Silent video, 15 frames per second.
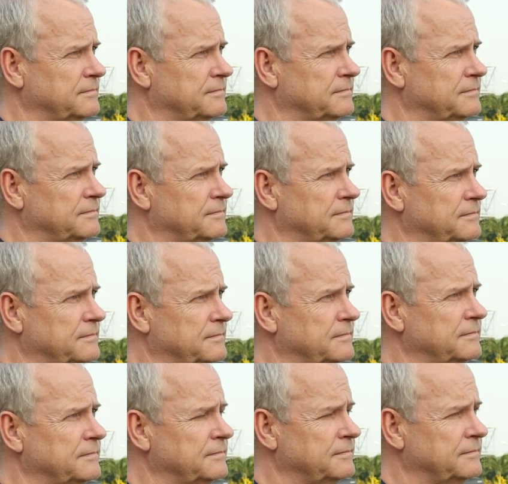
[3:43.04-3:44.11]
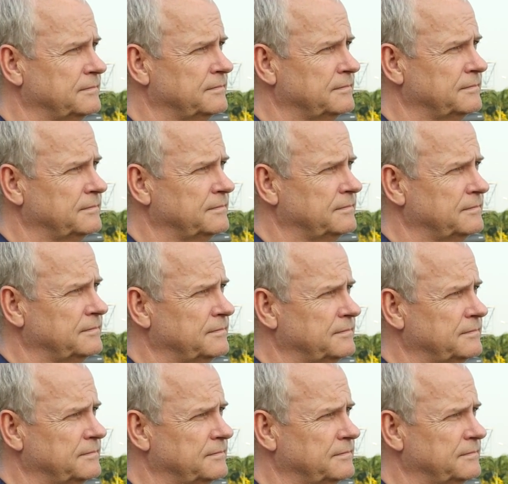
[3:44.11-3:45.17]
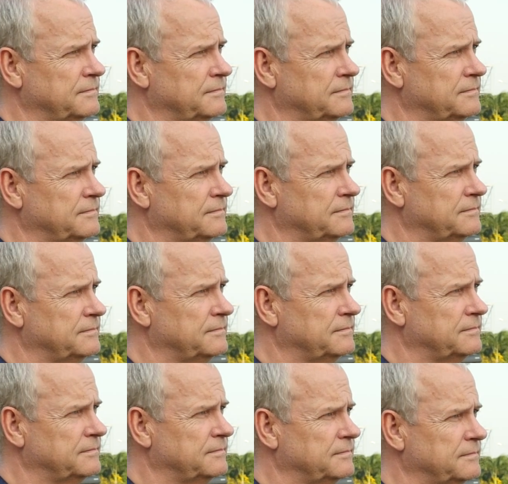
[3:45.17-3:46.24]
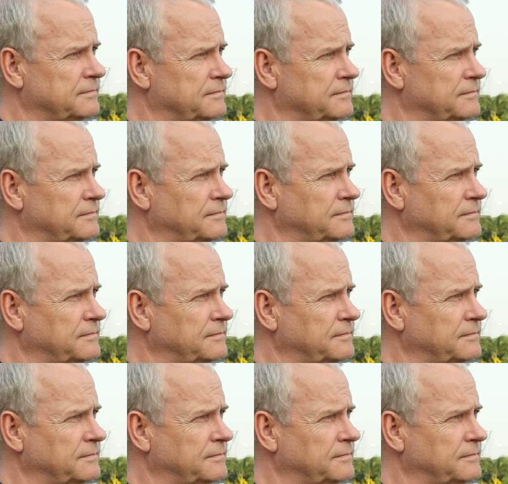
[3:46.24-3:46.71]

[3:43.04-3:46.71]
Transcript: (not speaking)